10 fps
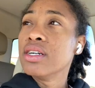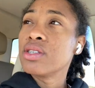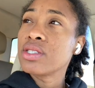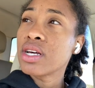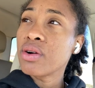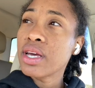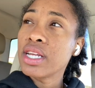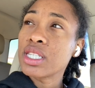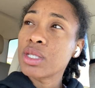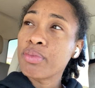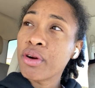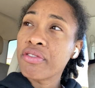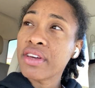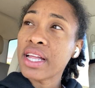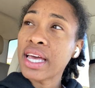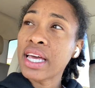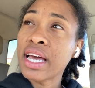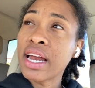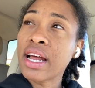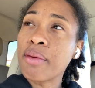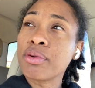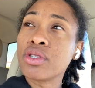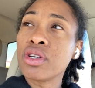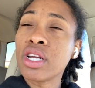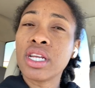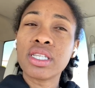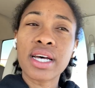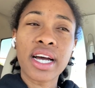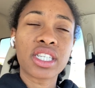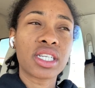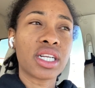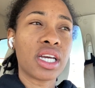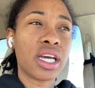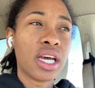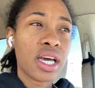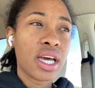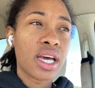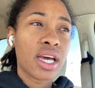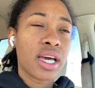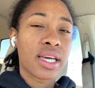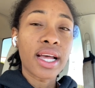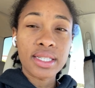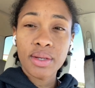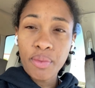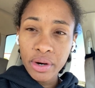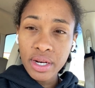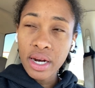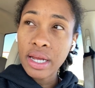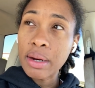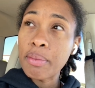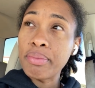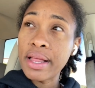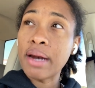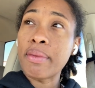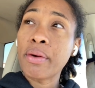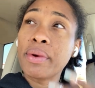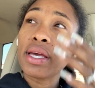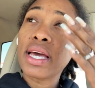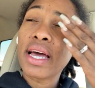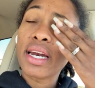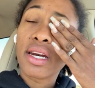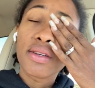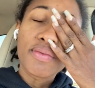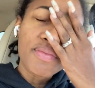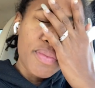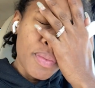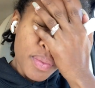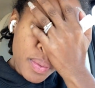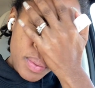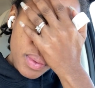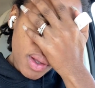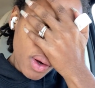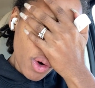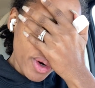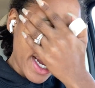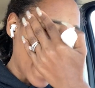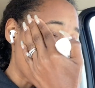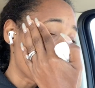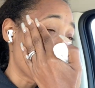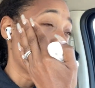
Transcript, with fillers: So I was like, okay, this is perfect. I can get an opportunity to actually get some work done and plan my week and organize my